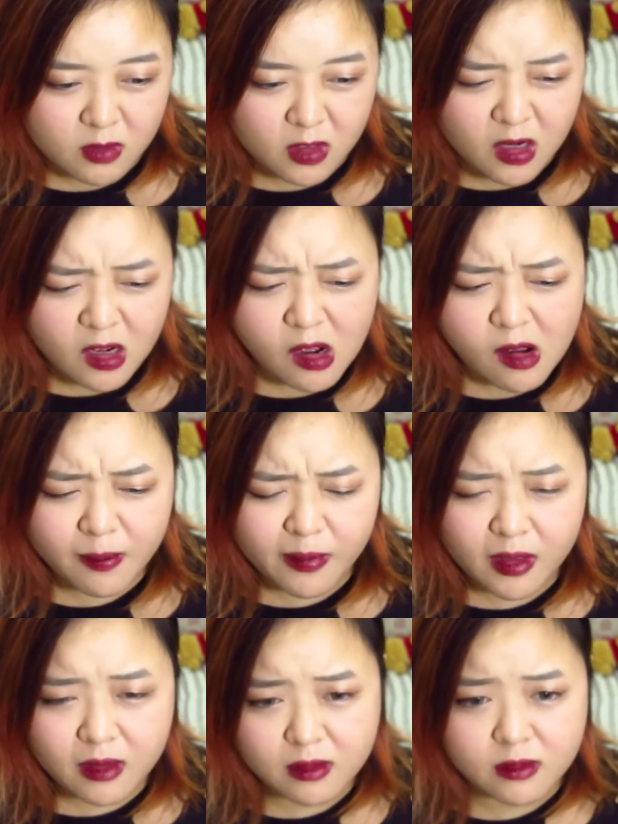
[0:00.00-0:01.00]

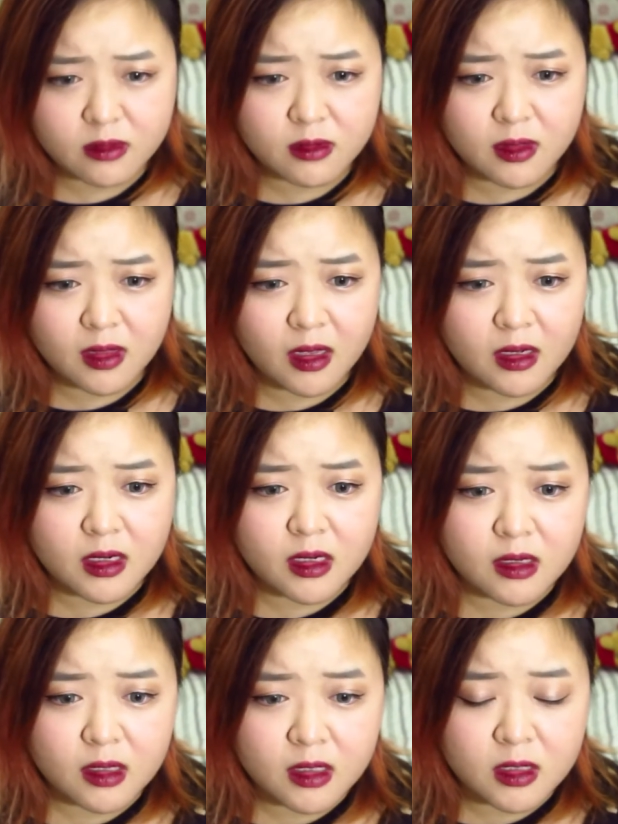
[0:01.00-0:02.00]
comic that
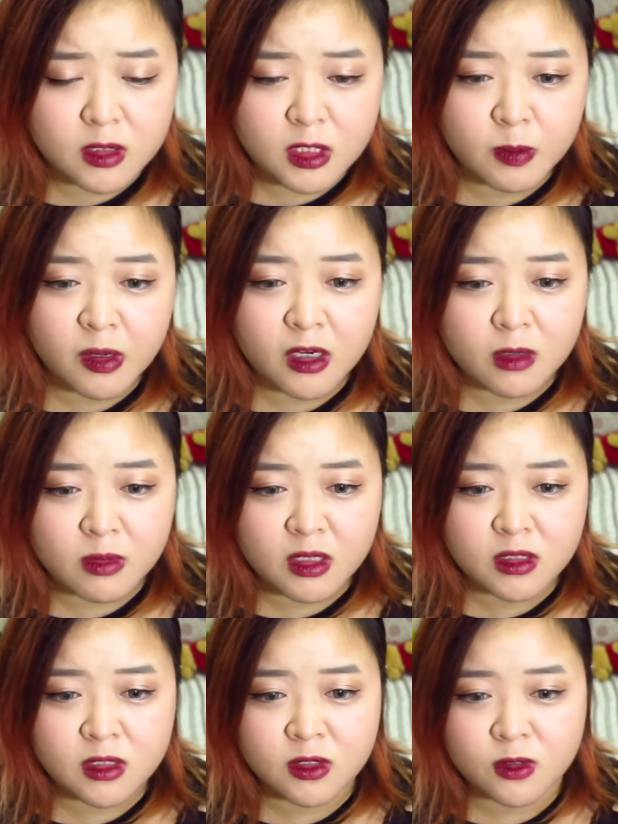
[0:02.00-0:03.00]
inspired
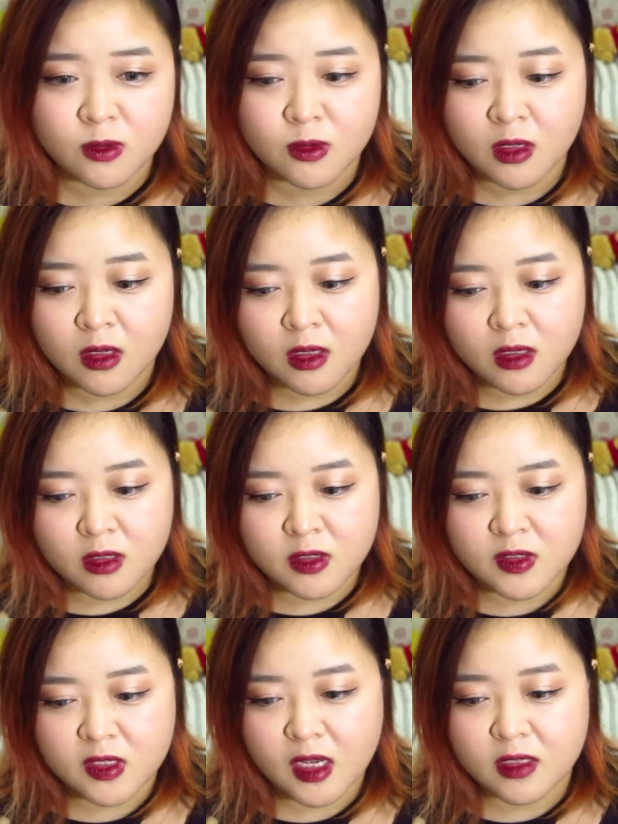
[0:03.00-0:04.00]
me to
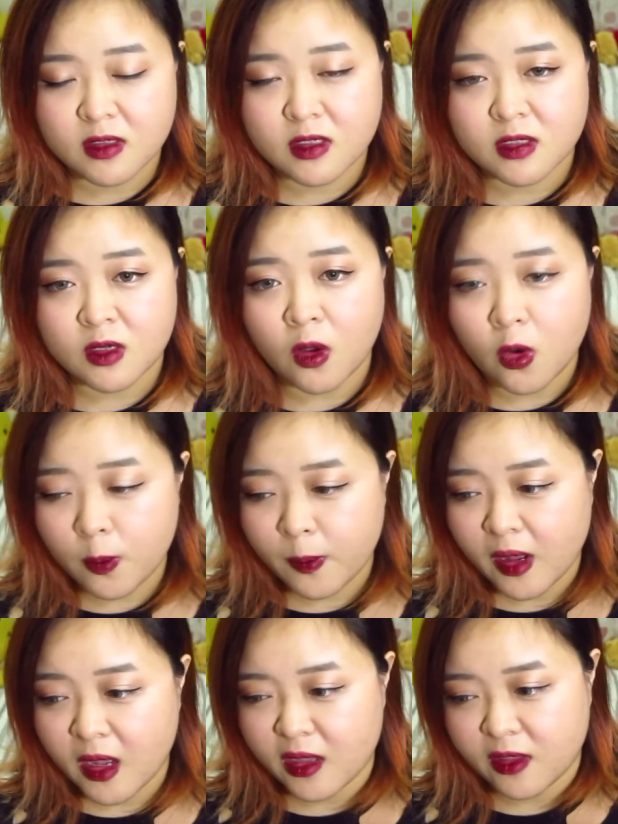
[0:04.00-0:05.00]
start this whole
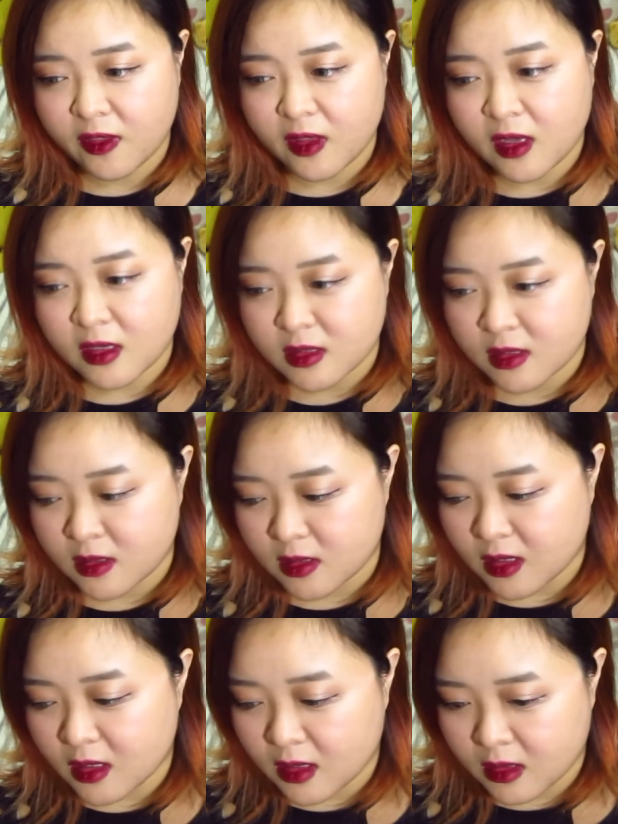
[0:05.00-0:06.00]
path as
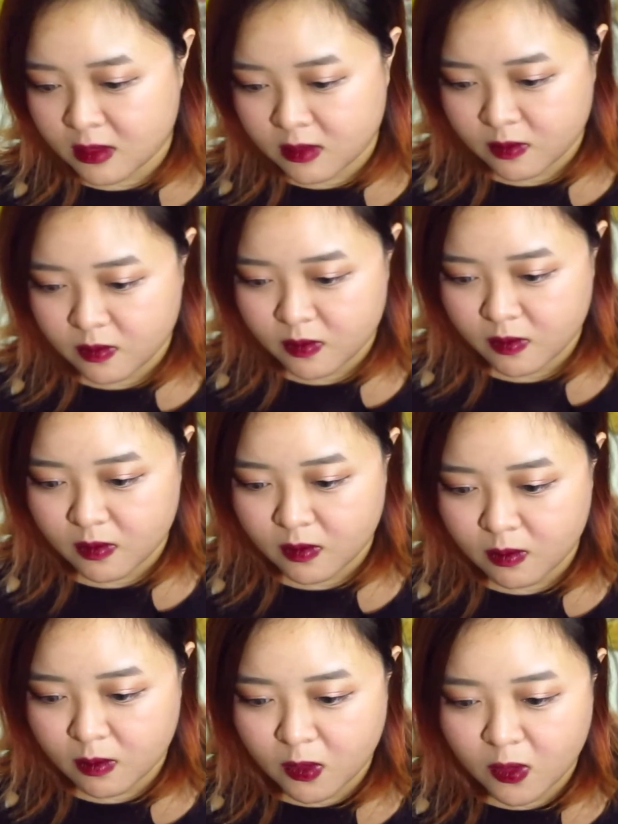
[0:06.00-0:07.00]
a
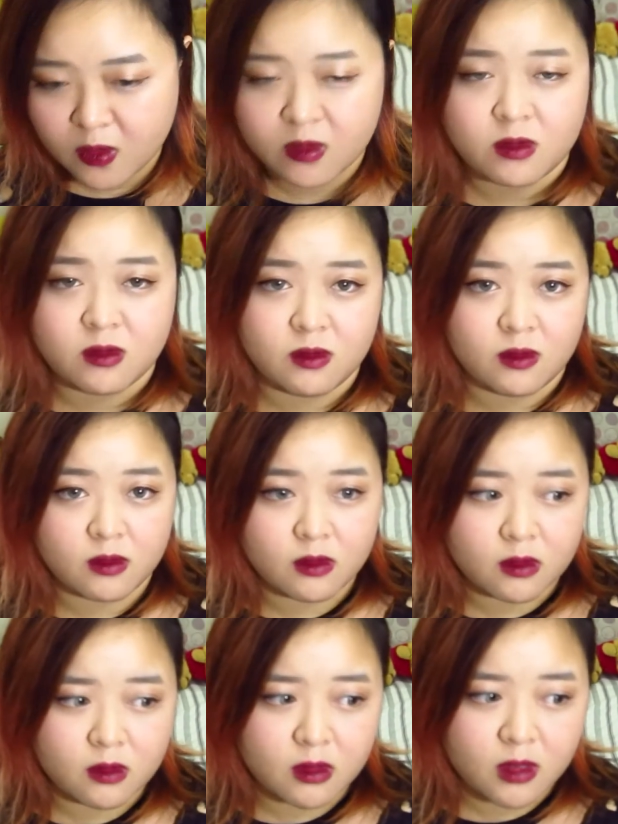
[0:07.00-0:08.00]
more
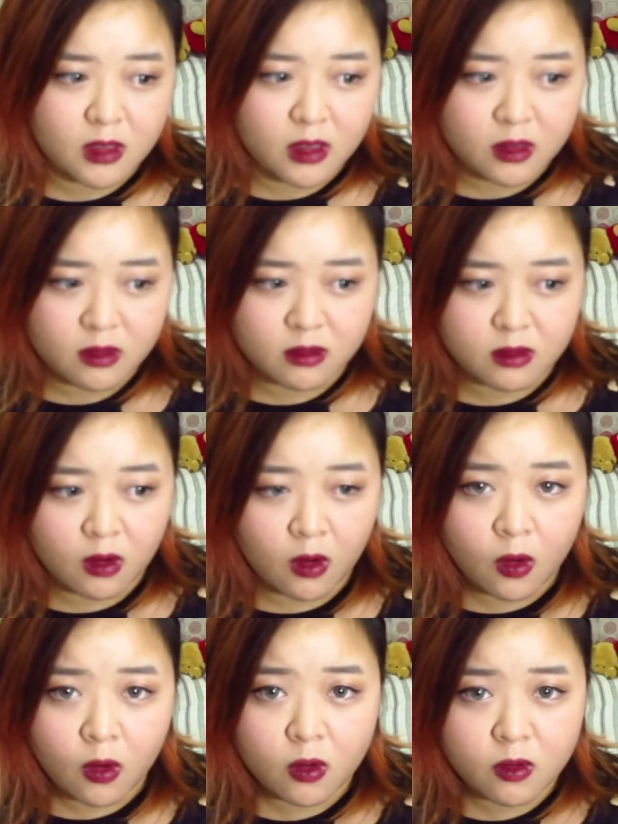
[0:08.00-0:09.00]
like
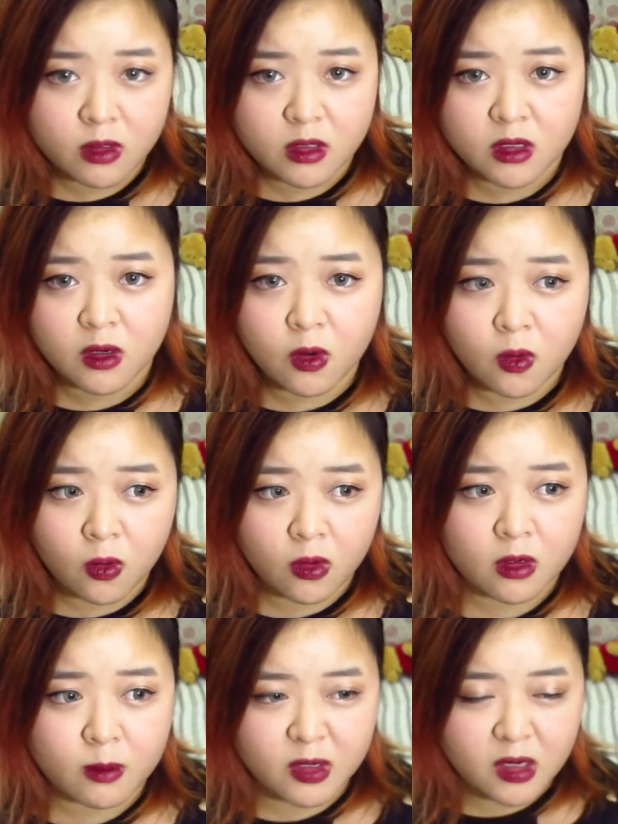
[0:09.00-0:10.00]
horror,
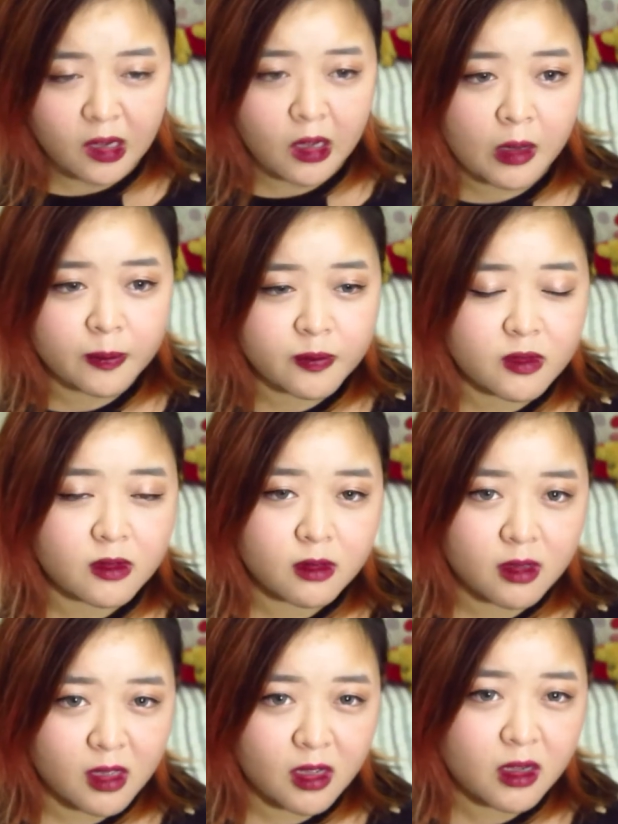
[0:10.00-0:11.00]
gore, macabre
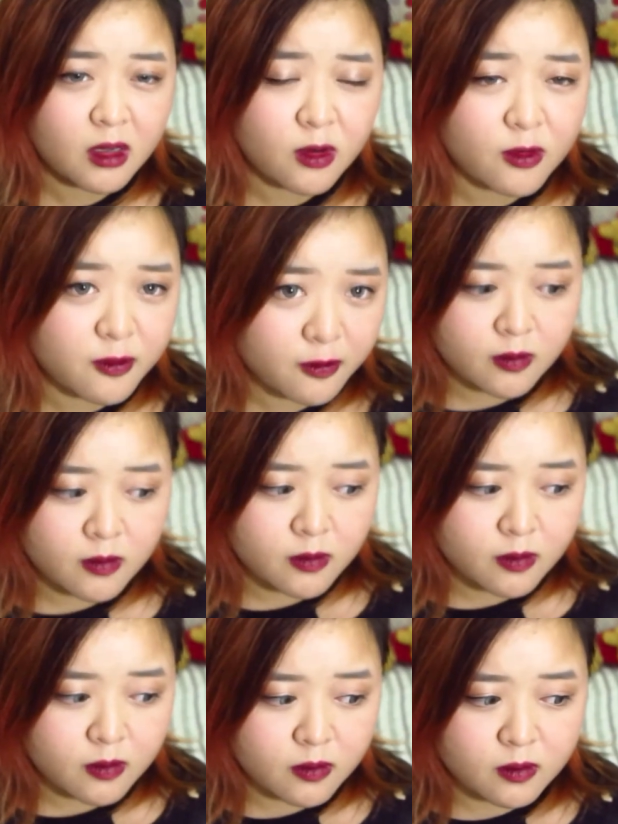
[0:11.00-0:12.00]
kind of
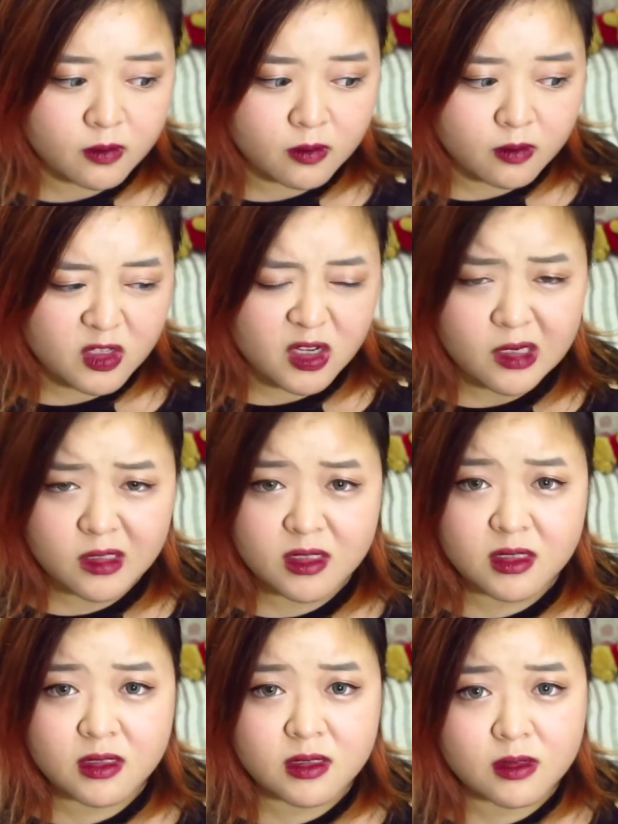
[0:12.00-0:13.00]
um,
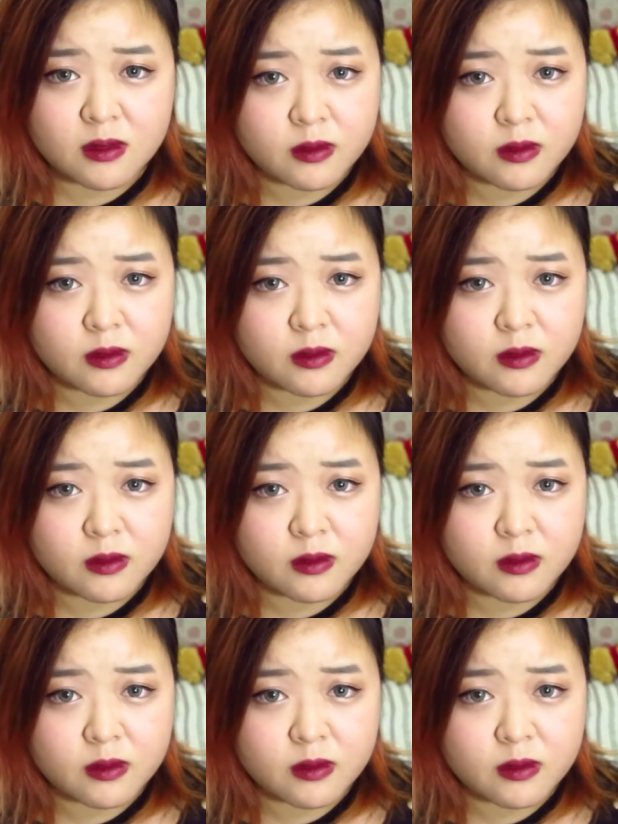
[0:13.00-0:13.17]
artist.